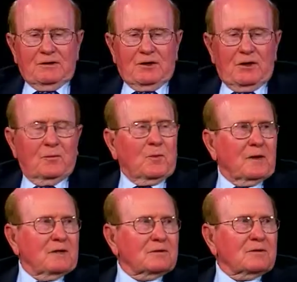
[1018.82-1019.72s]
the
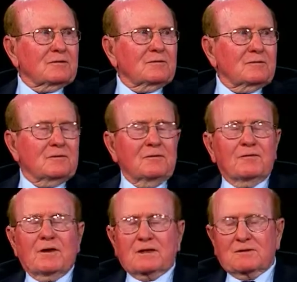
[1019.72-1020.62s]
airplanes to yeah.
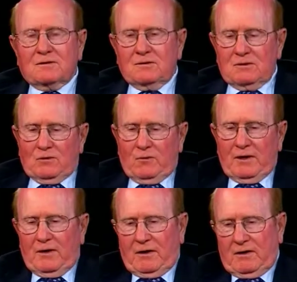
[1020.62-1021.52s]
deflect
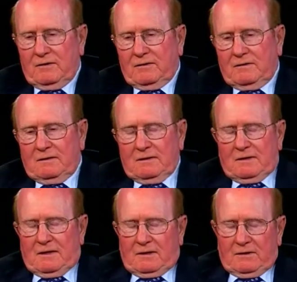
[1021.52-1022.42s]
radar. To,
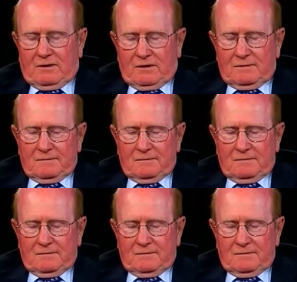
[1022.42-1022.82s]
and uh,